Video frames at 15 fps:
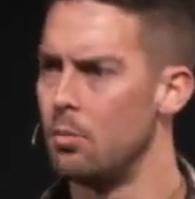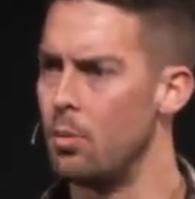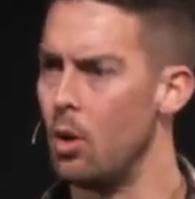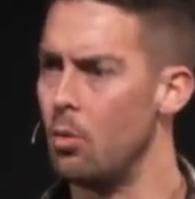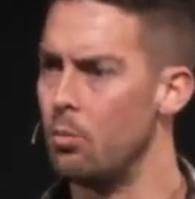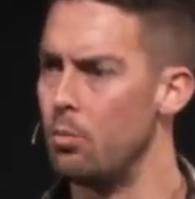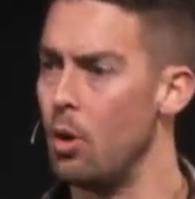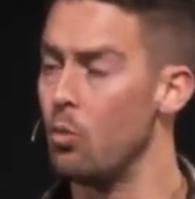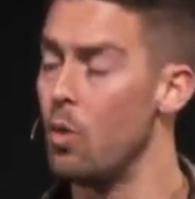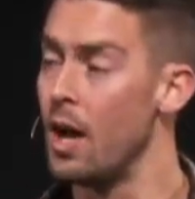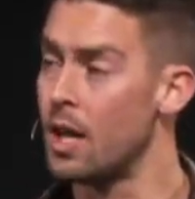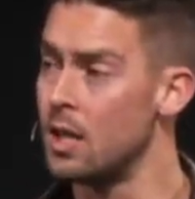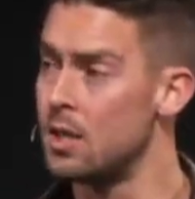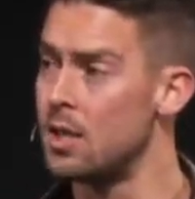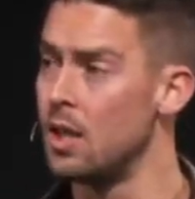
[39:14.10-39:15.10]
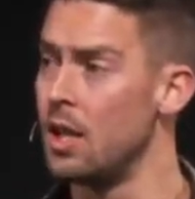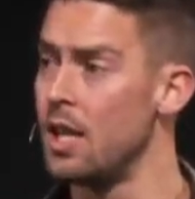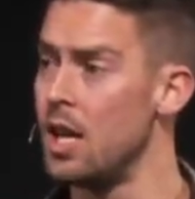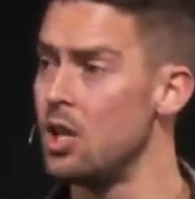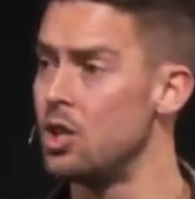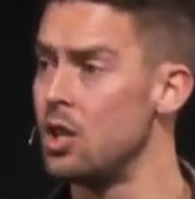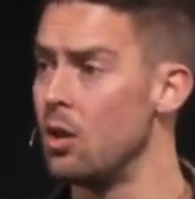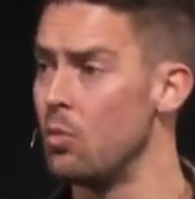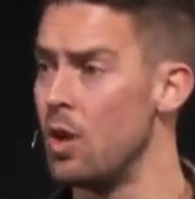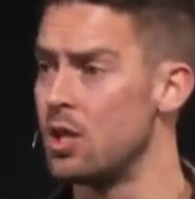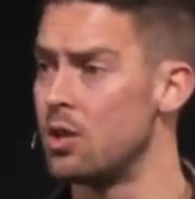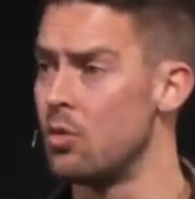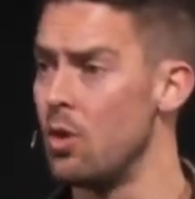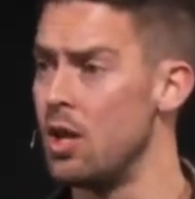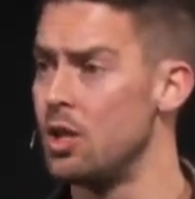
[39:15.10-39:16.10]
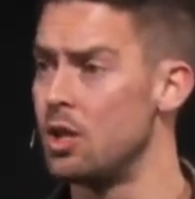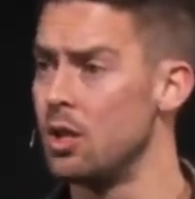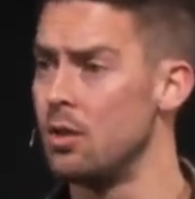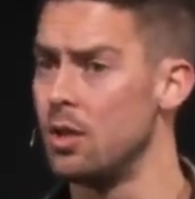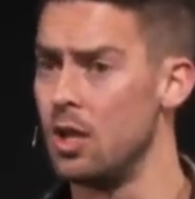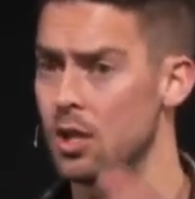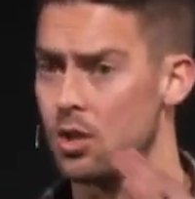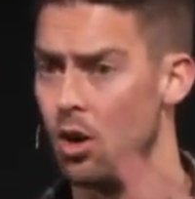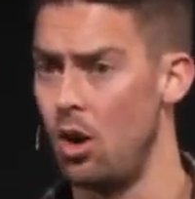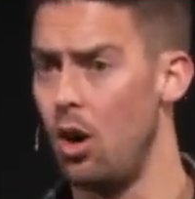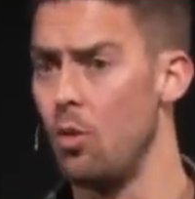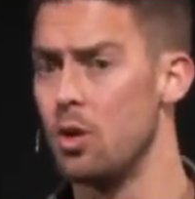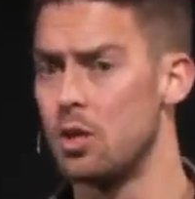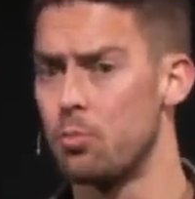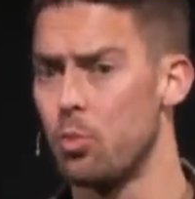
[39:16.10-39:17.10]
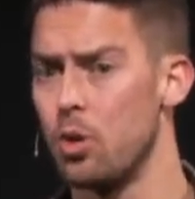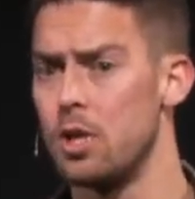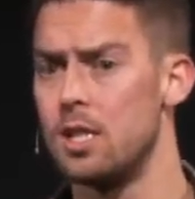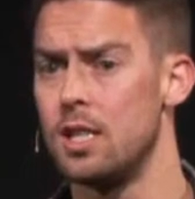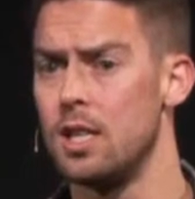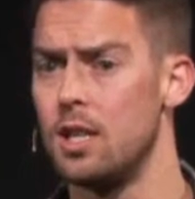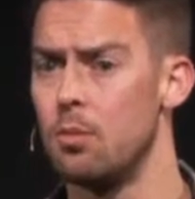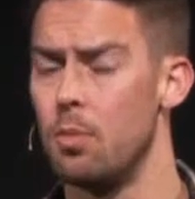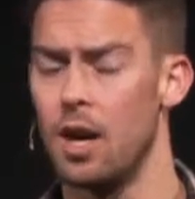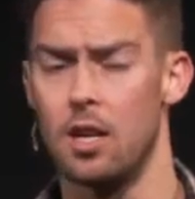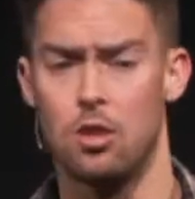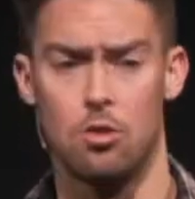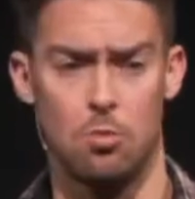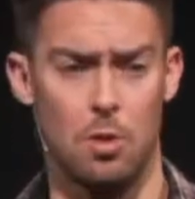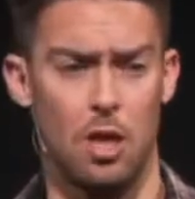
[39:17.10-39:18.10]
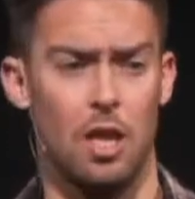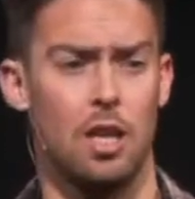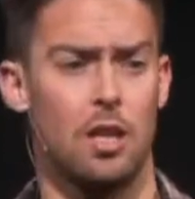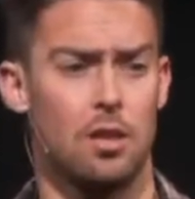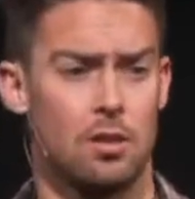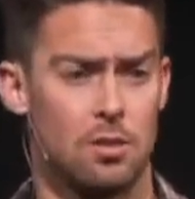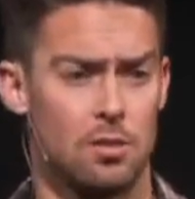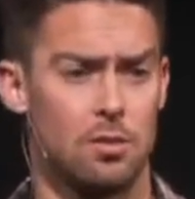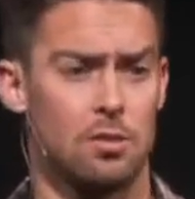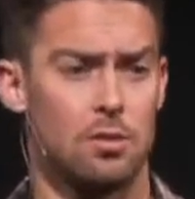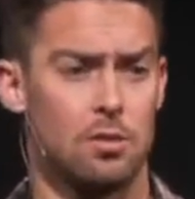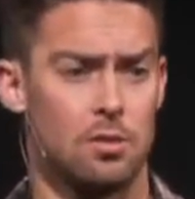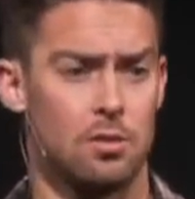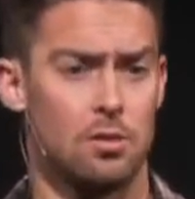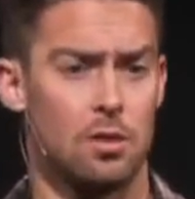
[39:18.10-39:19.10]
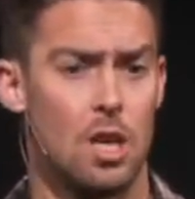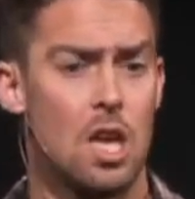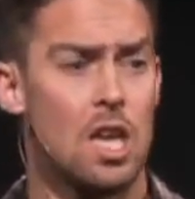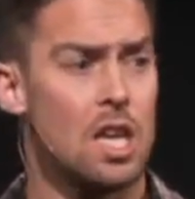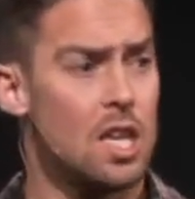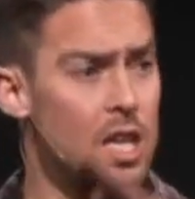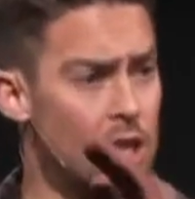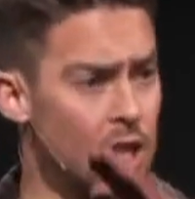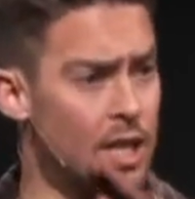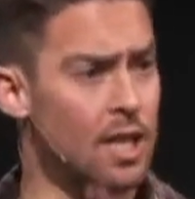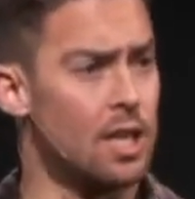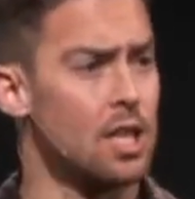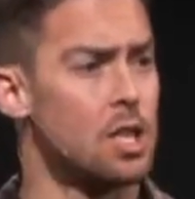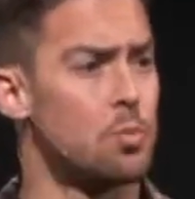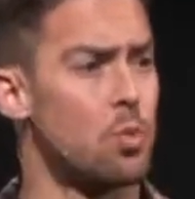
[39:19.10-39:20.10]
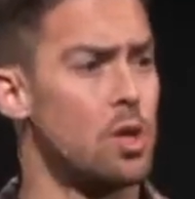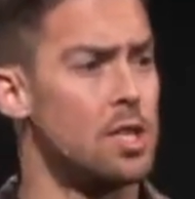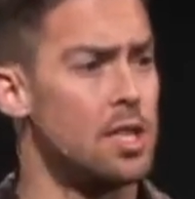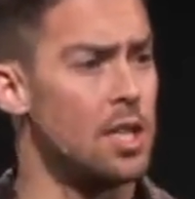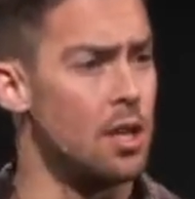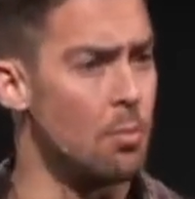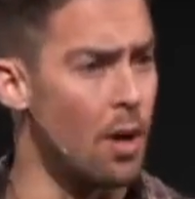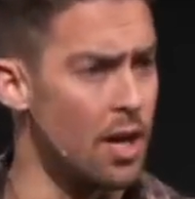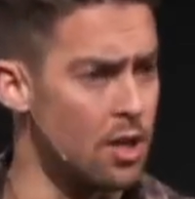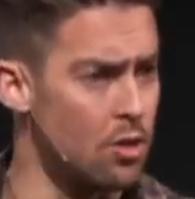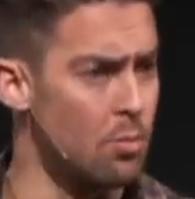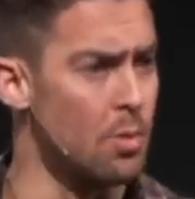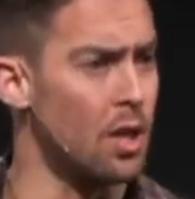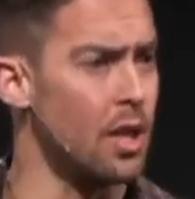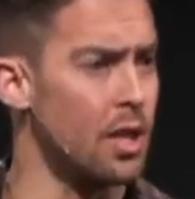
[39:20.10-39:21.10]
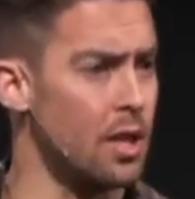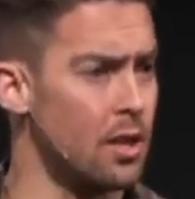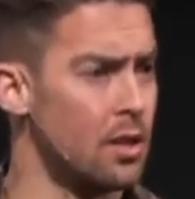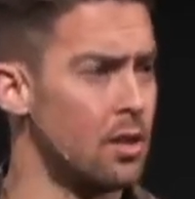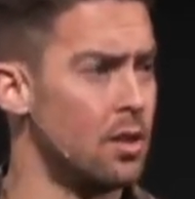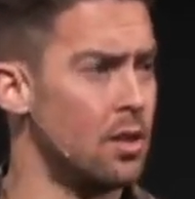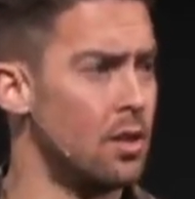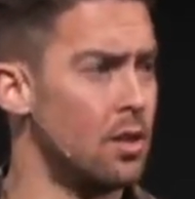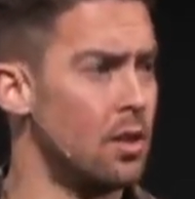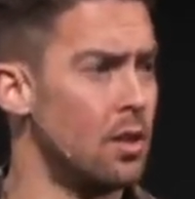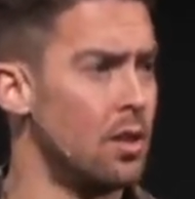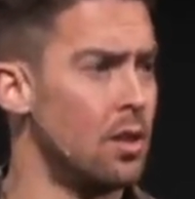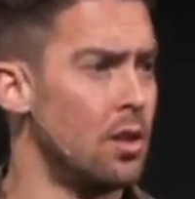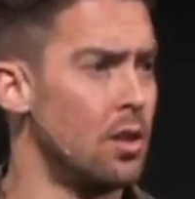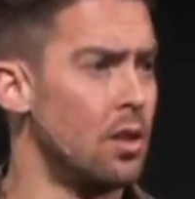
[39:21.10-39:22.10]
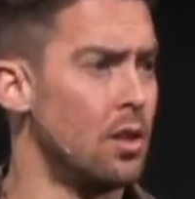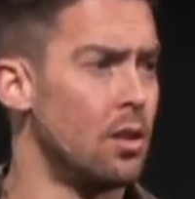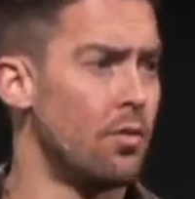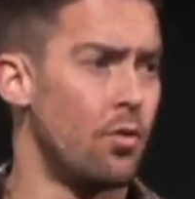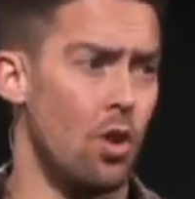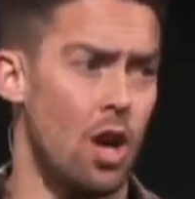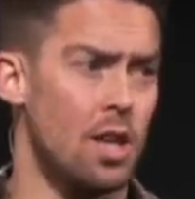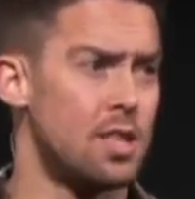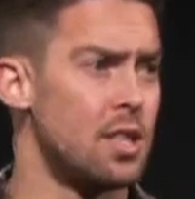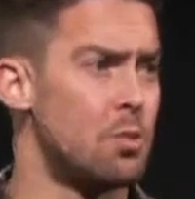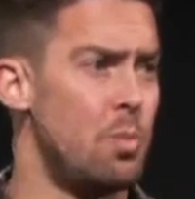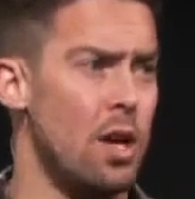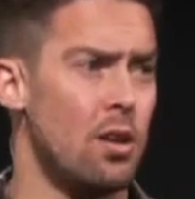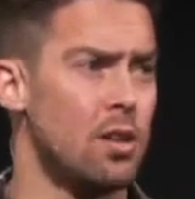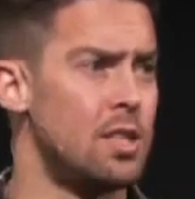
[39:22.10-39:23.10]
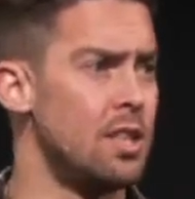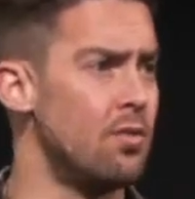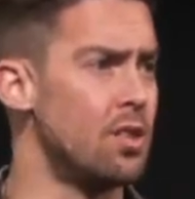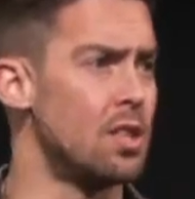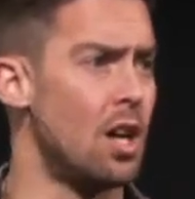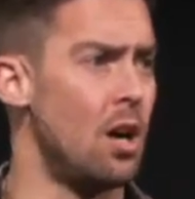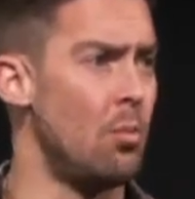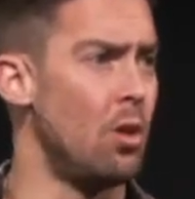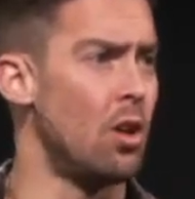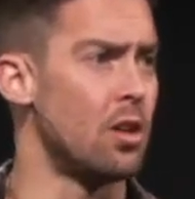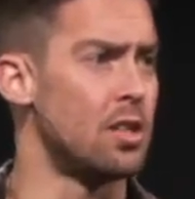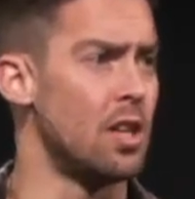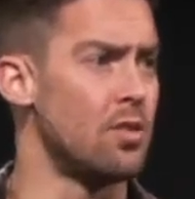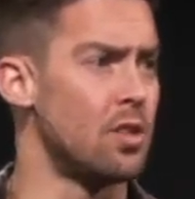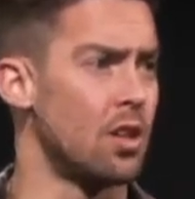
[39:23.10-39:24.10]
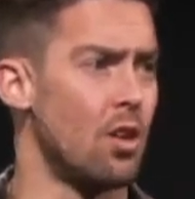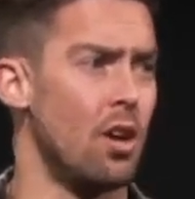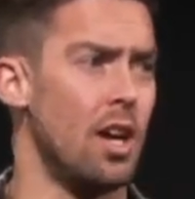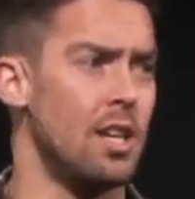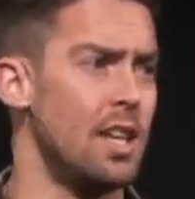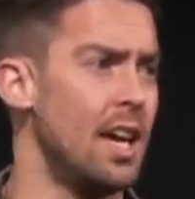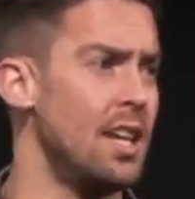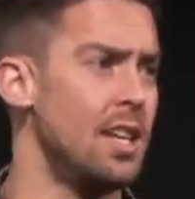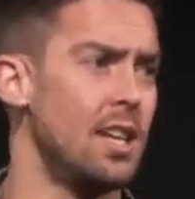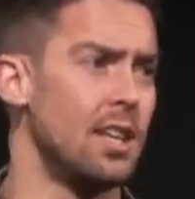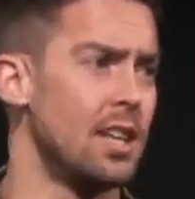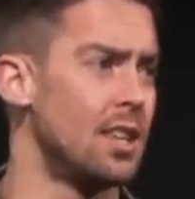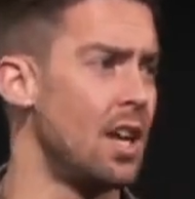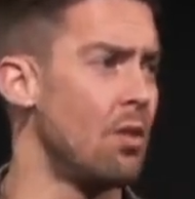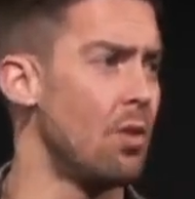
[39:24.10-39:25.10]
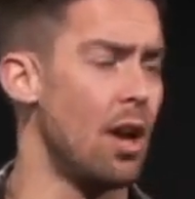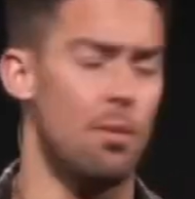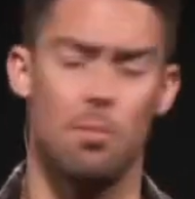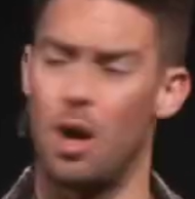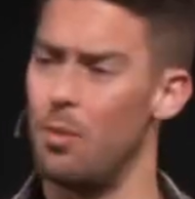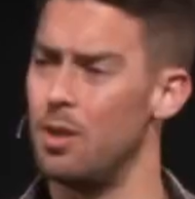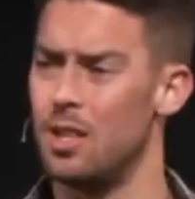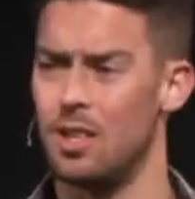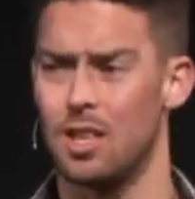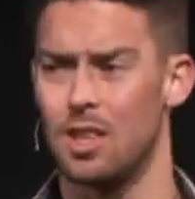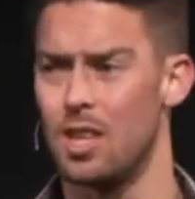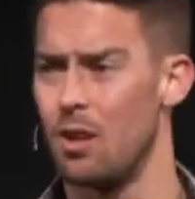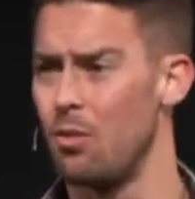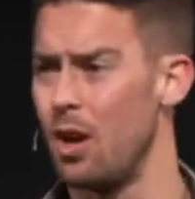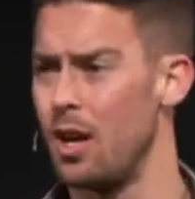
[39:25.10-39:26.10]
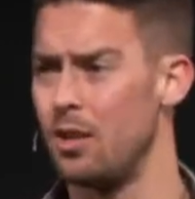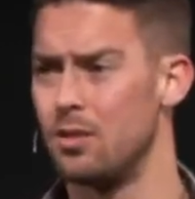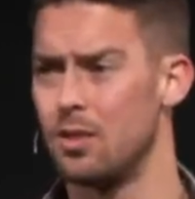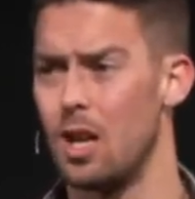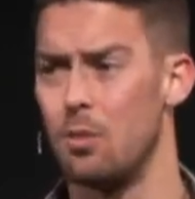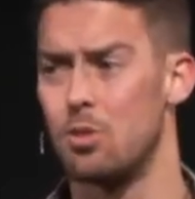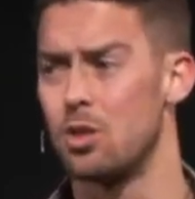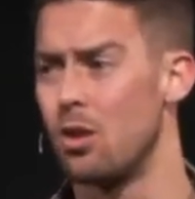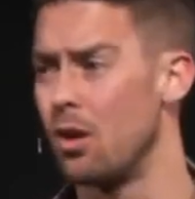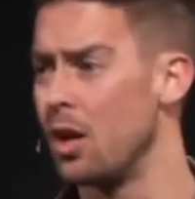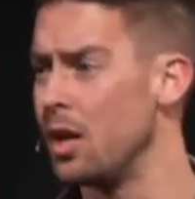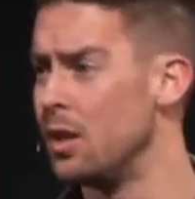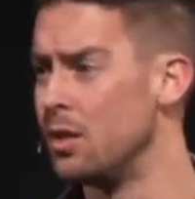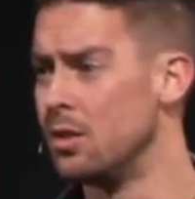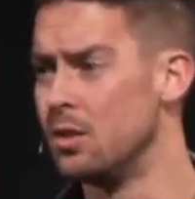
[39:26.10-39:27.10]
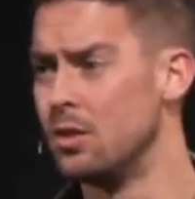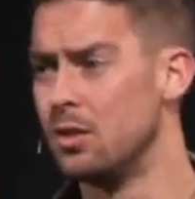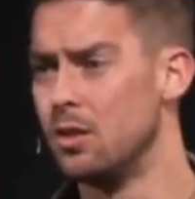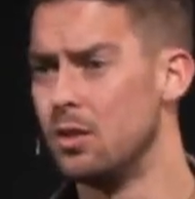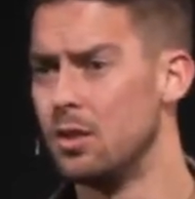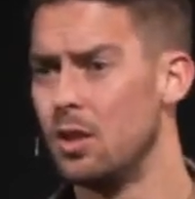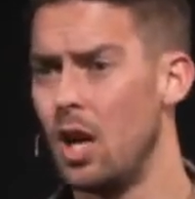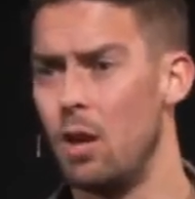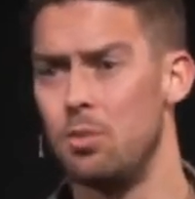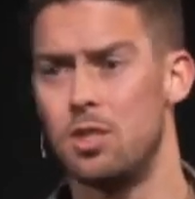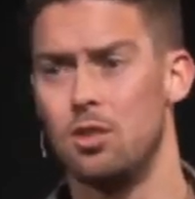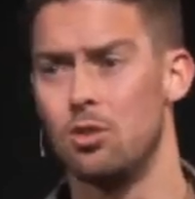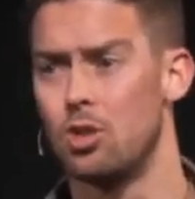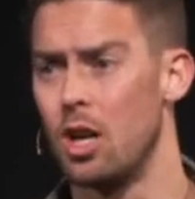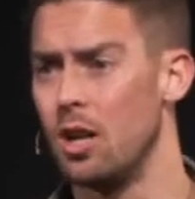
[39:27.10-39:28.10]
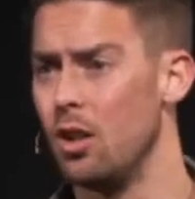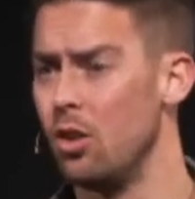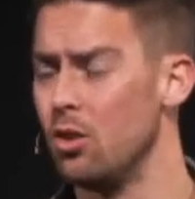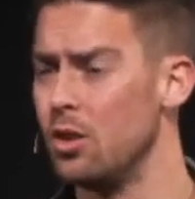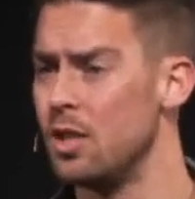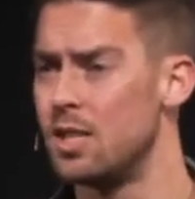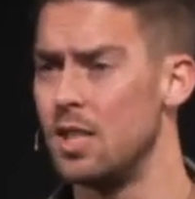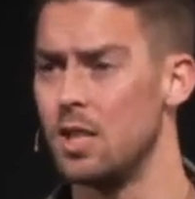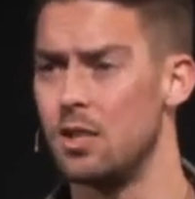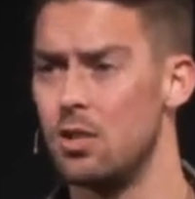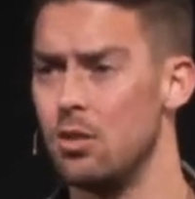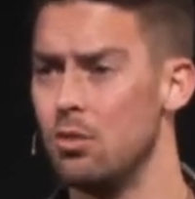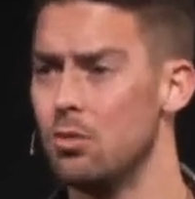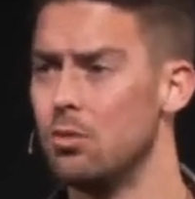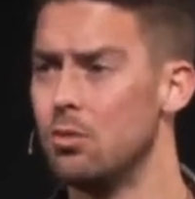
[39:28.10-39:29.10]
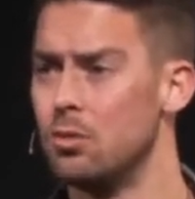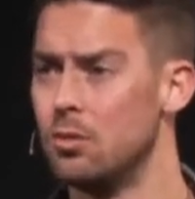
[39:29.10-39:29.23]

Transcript: But, but reconciliation and restoration is always preceded by humility. Healing is preceded by humility. For us as parents, even to humble ourselves and go, hey, daddy didn't get that right. Mama didn't get that right. I'm sorry. I'm still trying to learn this thing too.